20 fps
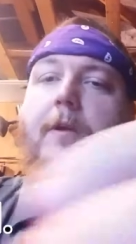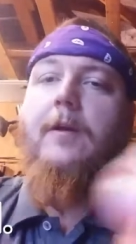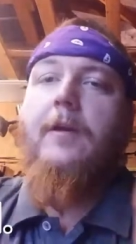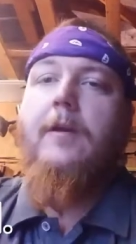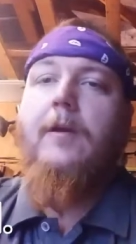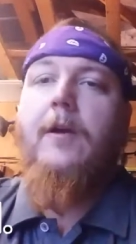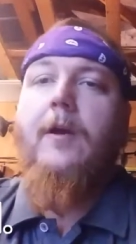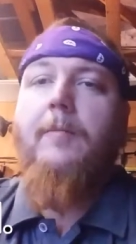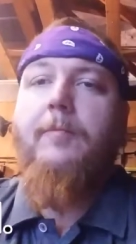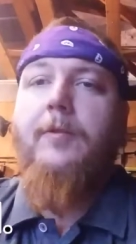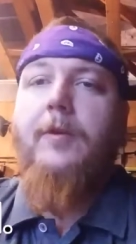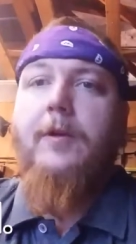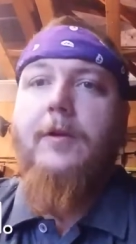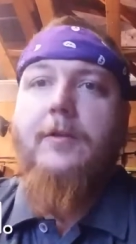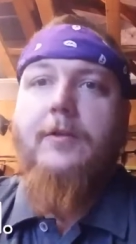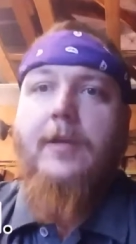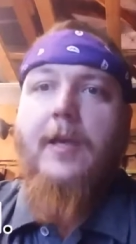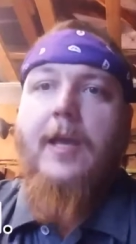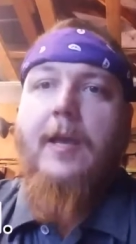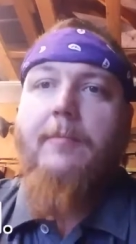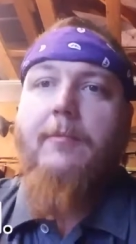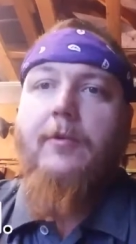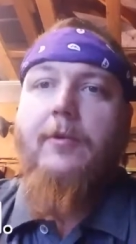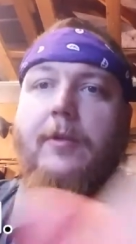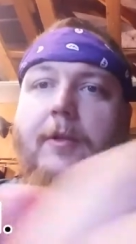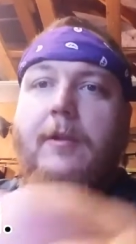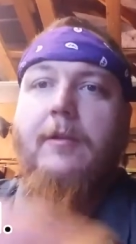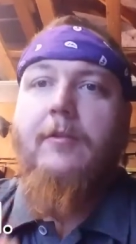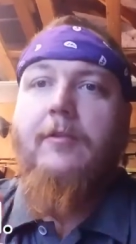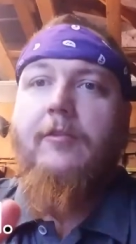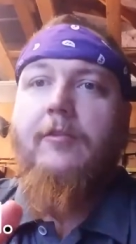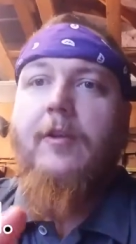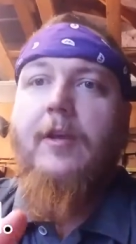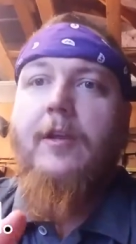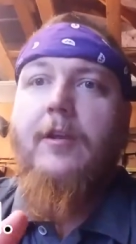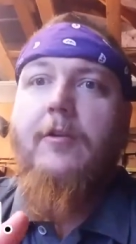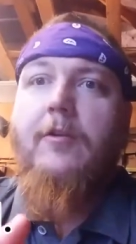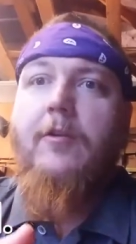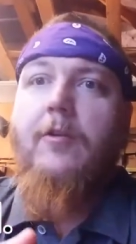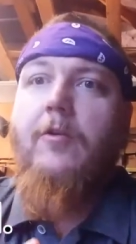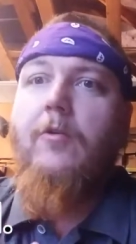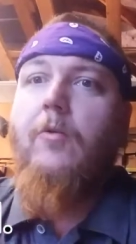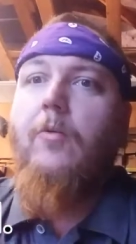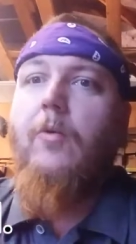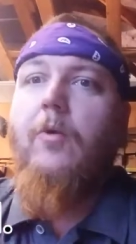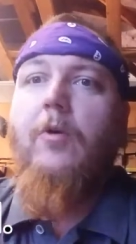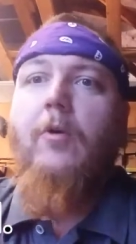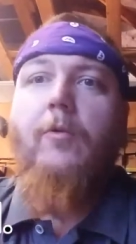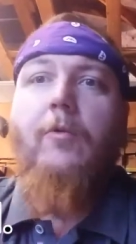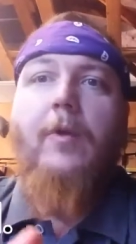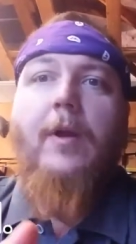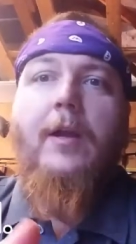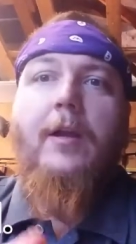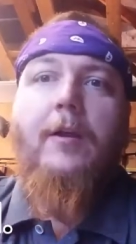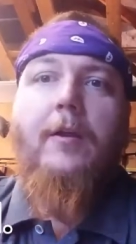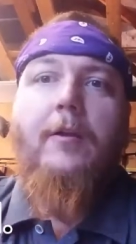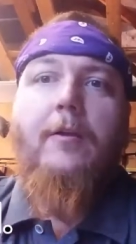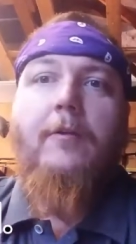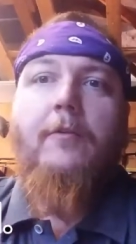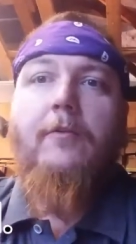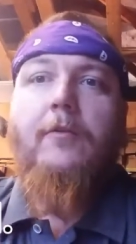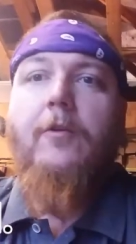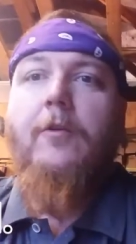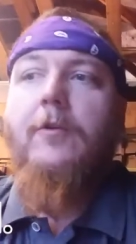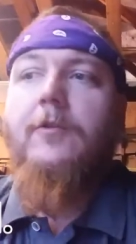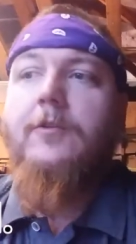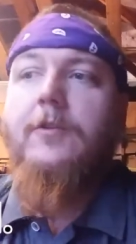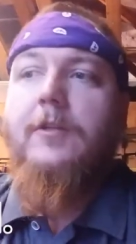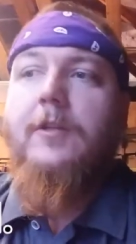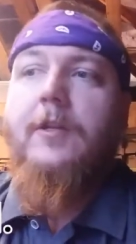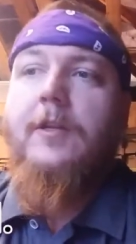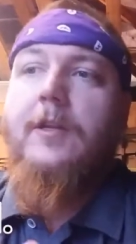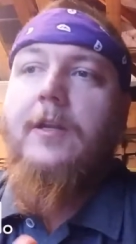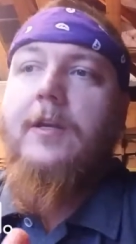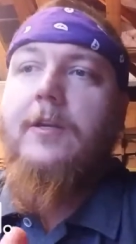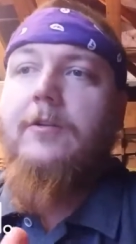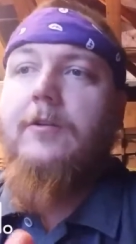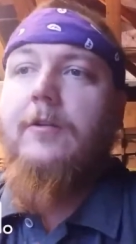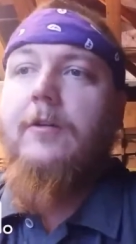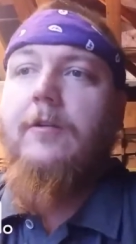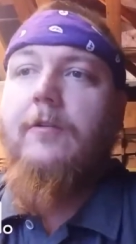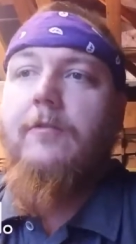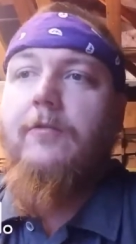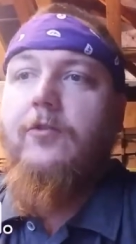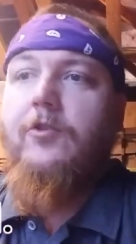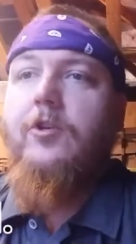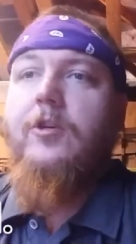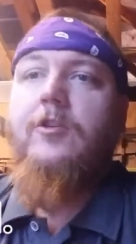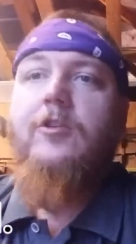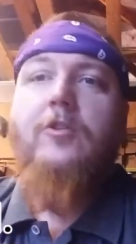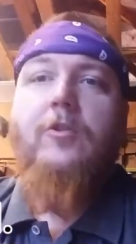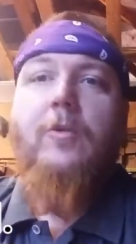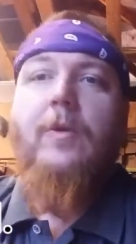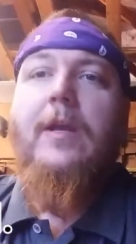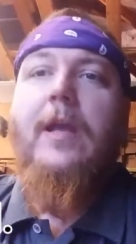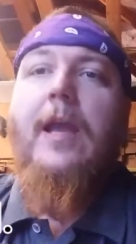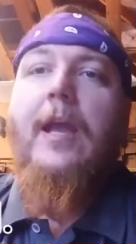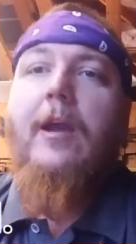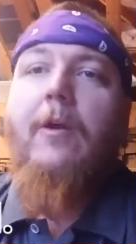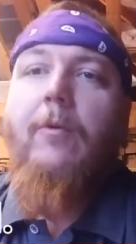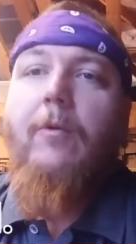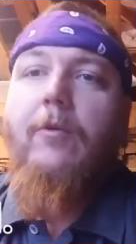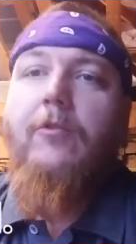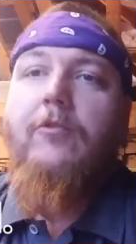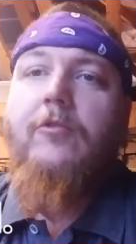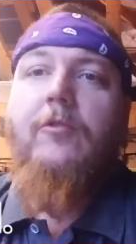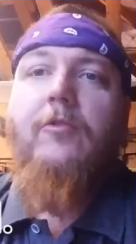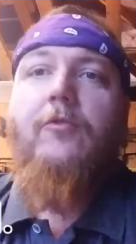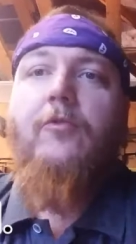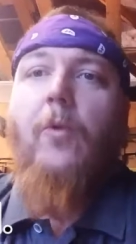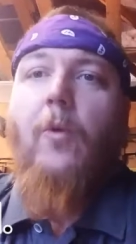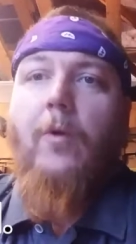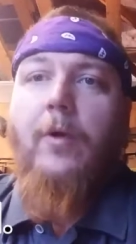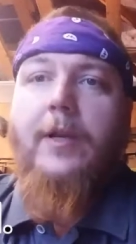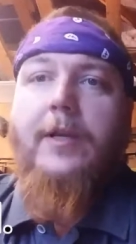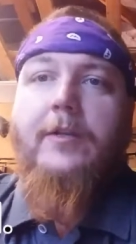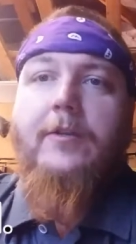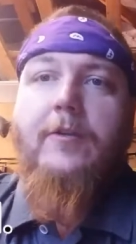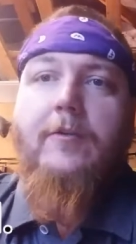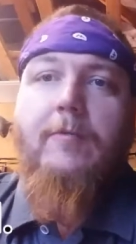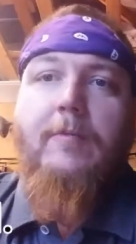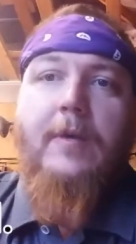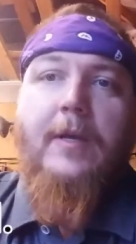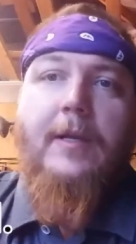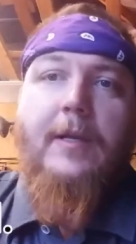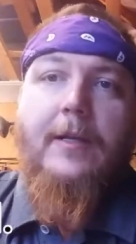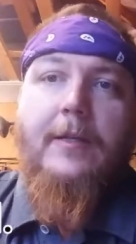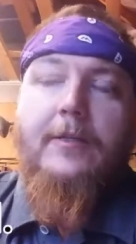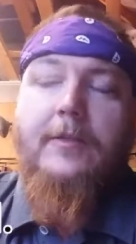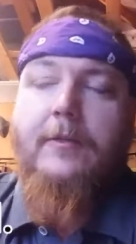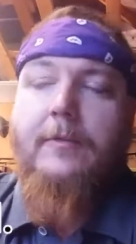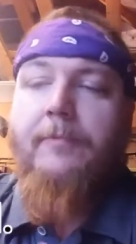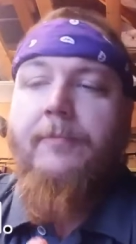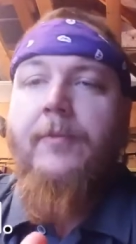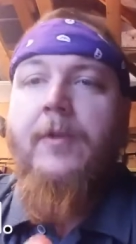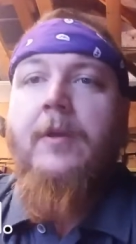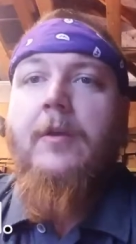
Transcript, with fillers: uh, hopped on his camel and set a new world record of crossing the desert of just 3 hours and 42 minutes.